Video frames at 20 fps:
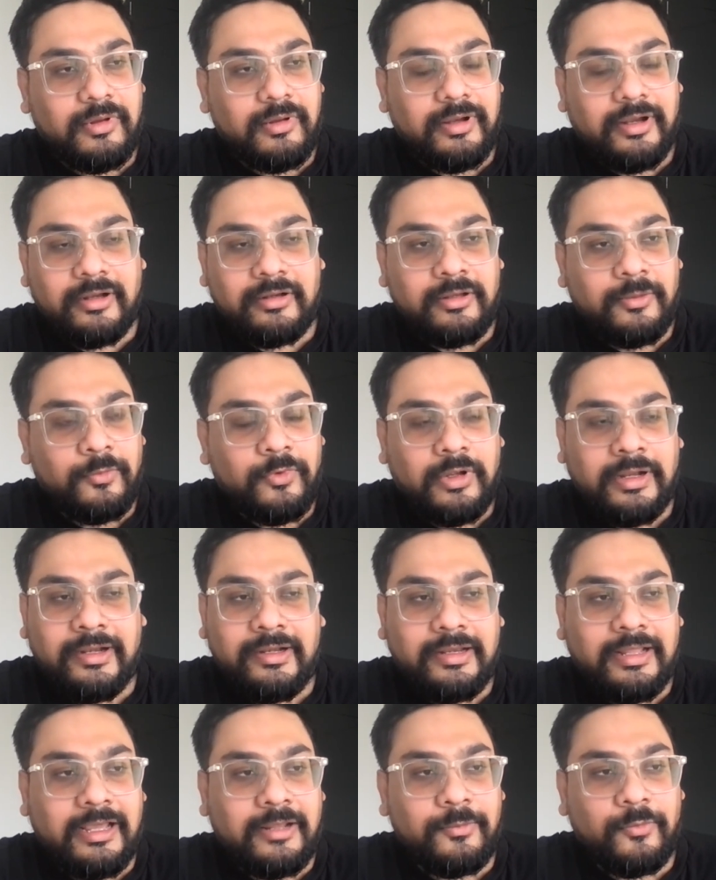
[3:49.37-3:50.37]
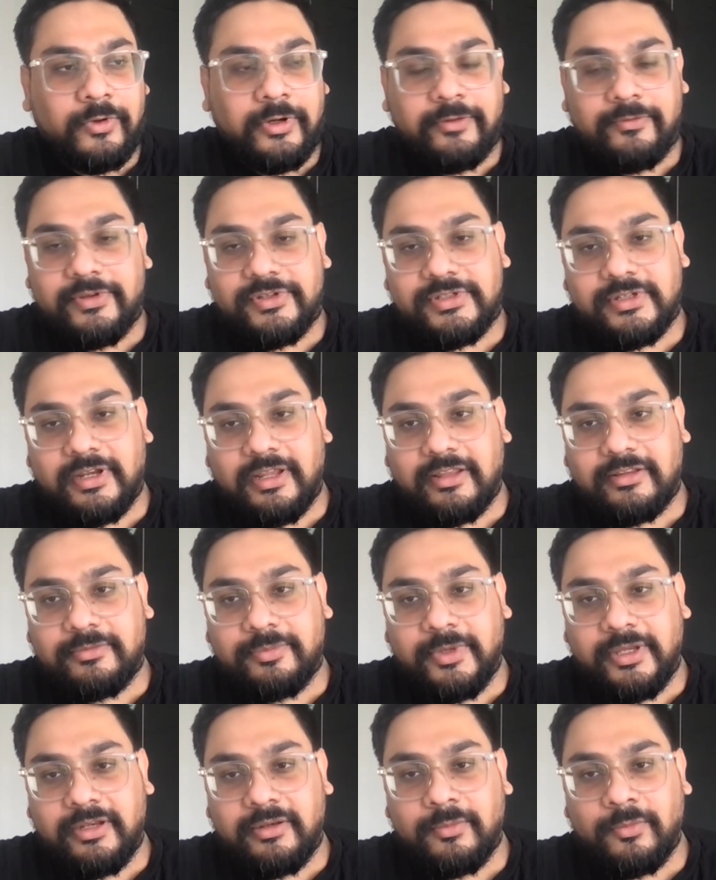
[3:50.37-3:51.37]
the entire motivation has
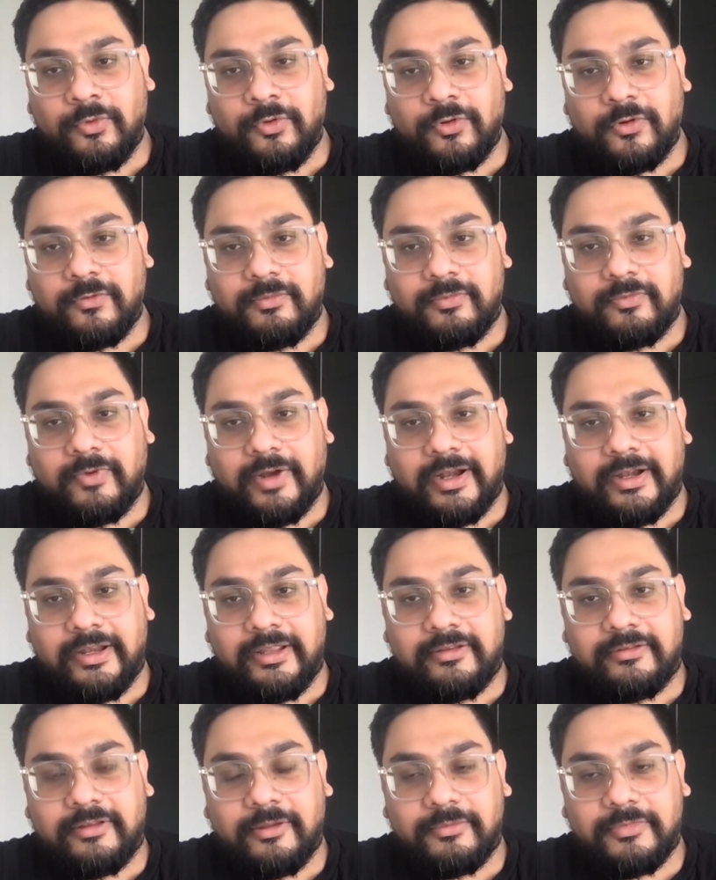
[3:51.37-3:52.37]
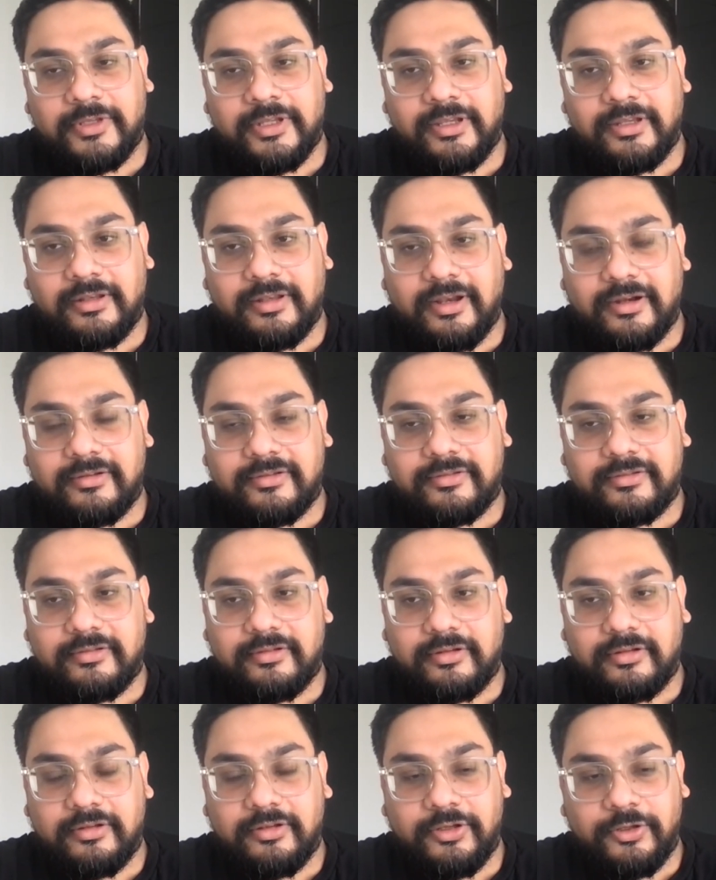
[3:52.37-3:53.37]
been more of finding something that's
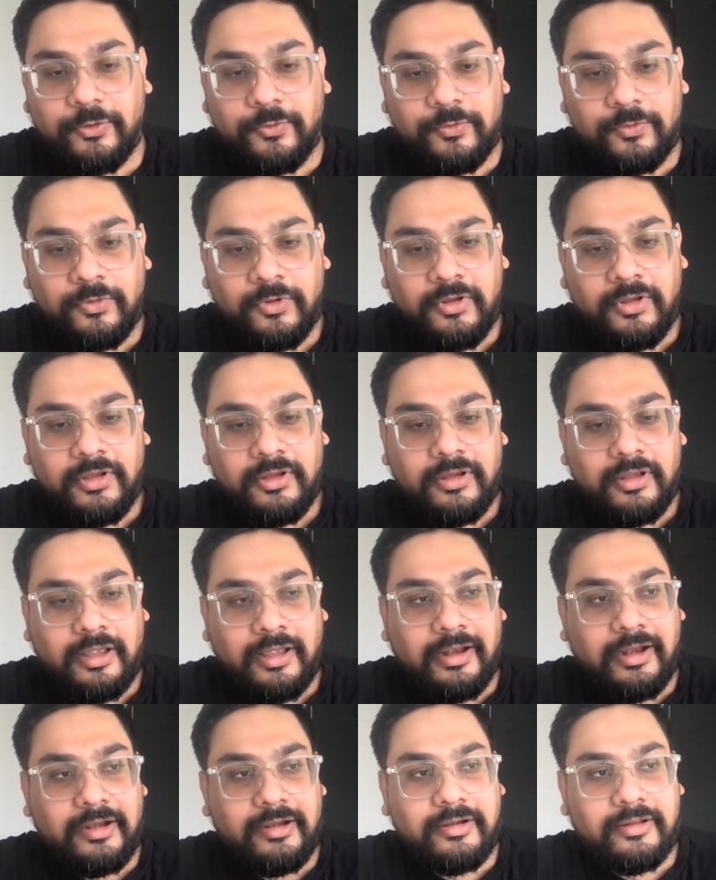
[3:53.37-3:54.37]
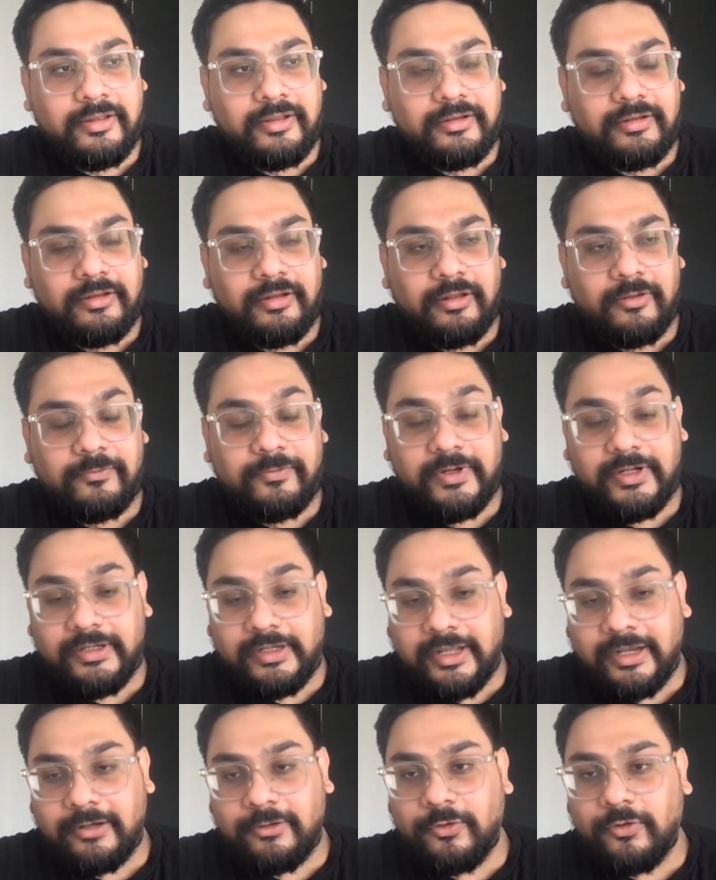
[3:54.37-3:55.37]
new and in the
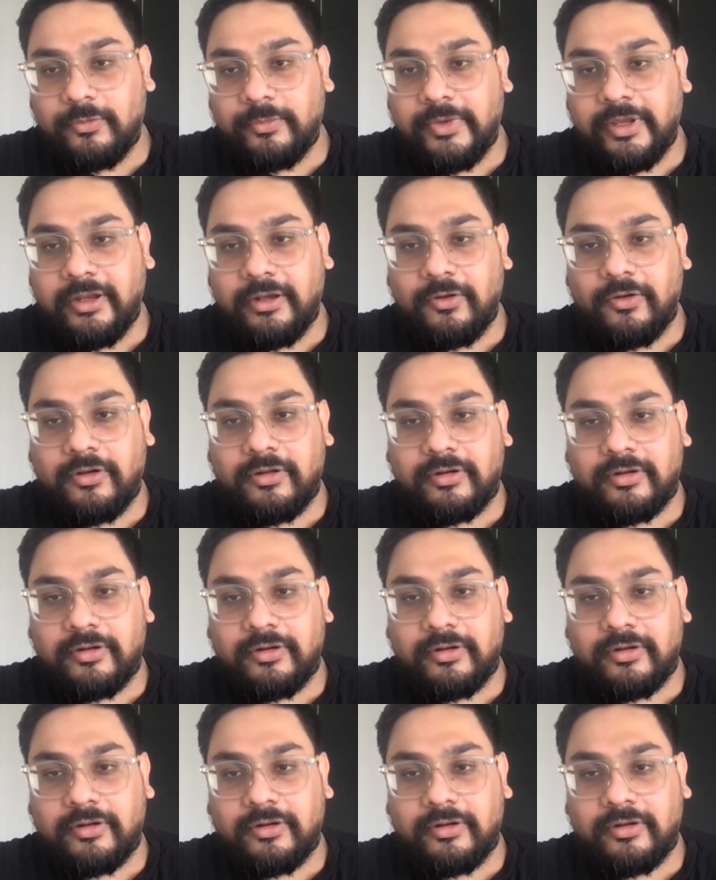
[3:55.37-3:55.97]
fintech domain or